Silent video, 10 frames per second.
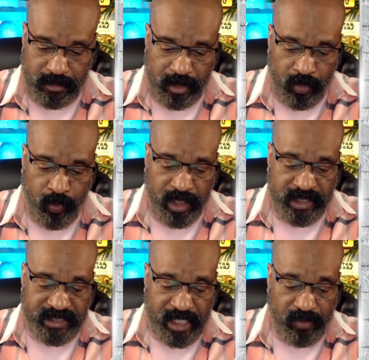
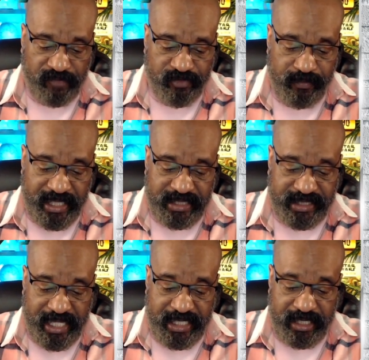Willis, however,
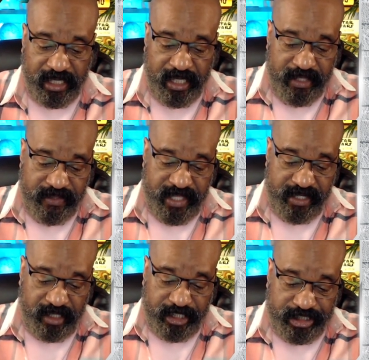maintained
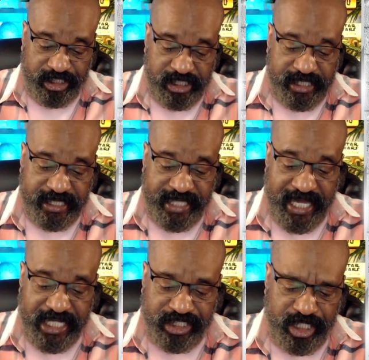that she
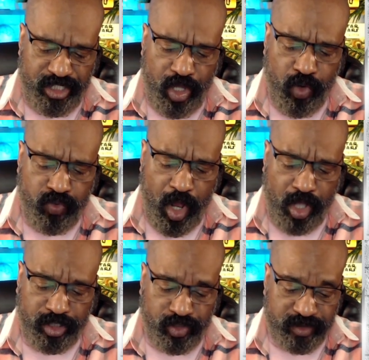engaged in no
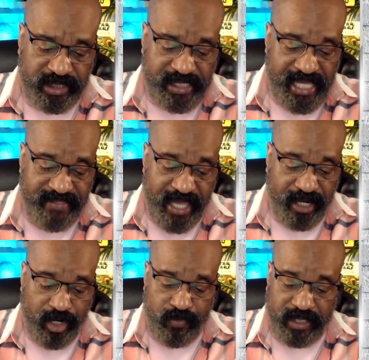wrongdoing and that
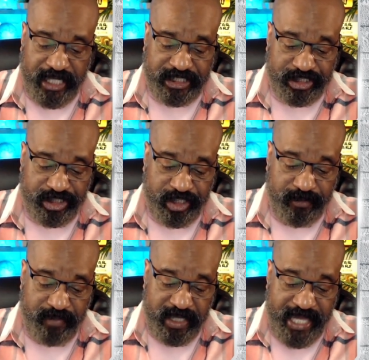her
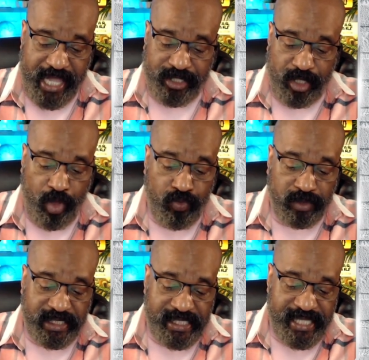relationship began
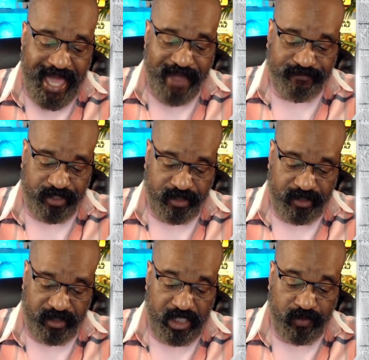only
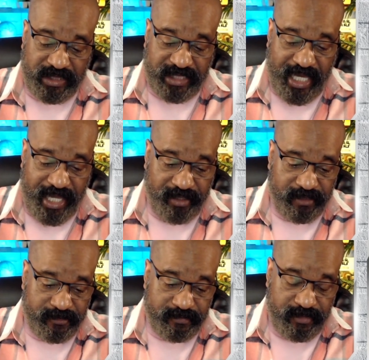after he was
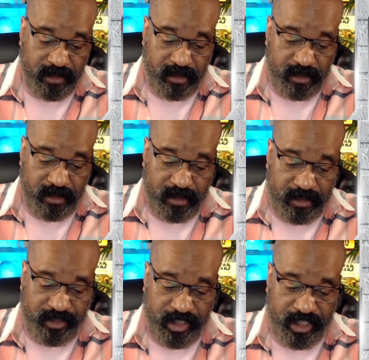hired.
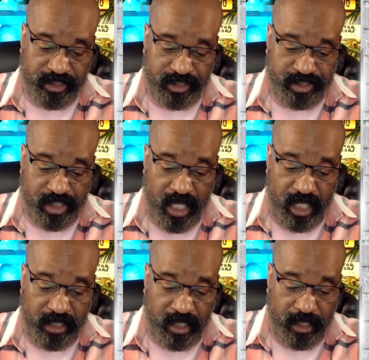Judge
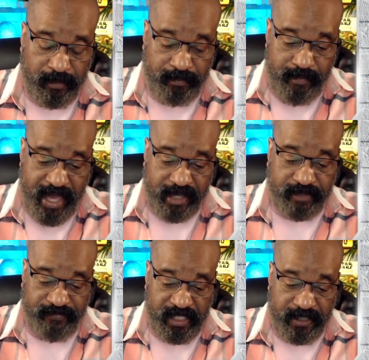Sean
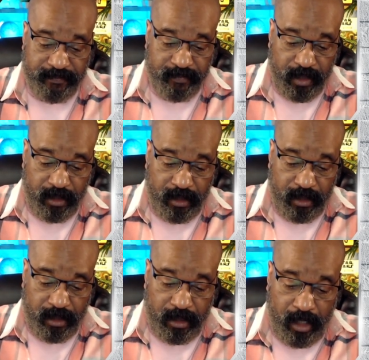McAfee
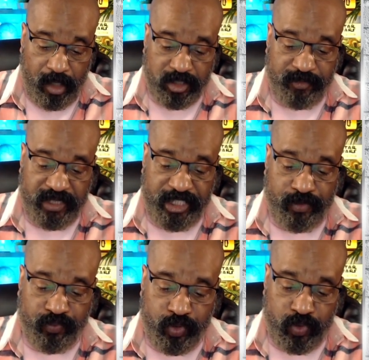ultimately
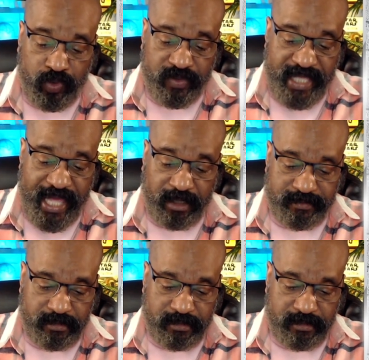ruled that